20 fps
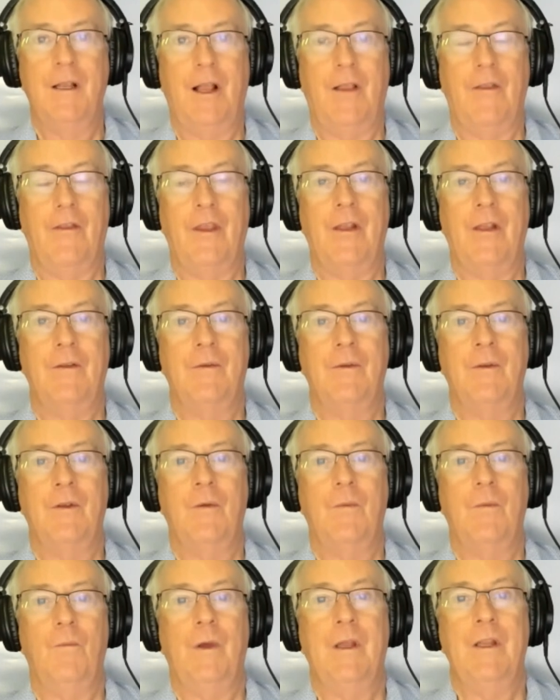And then
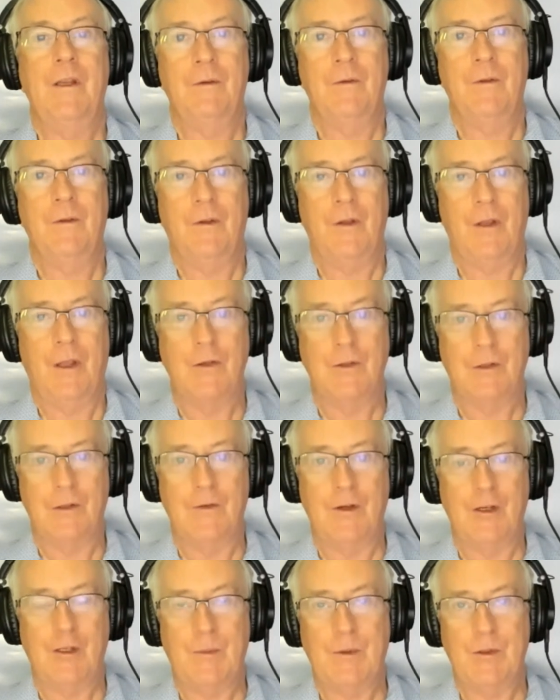when those
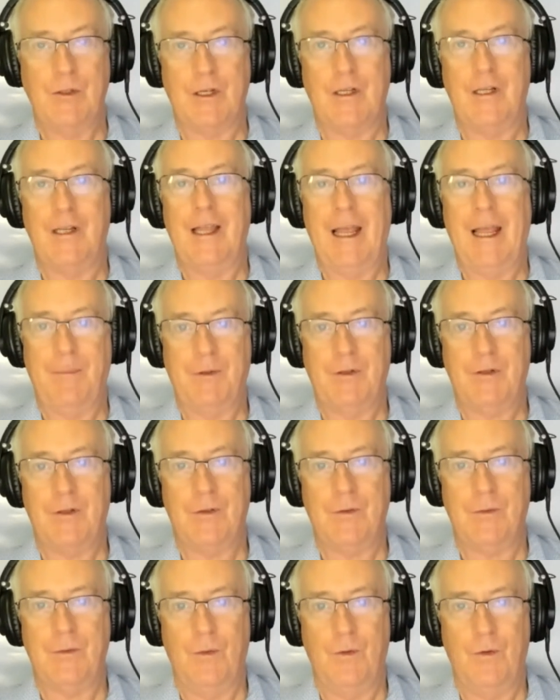investments
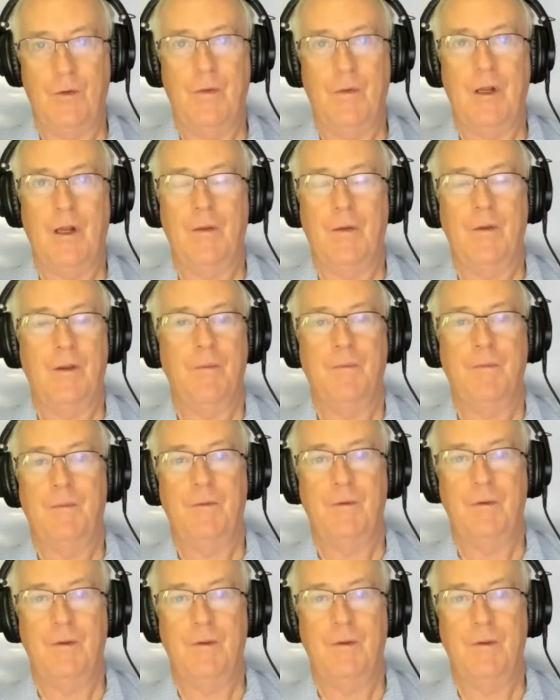collapse, or you know the,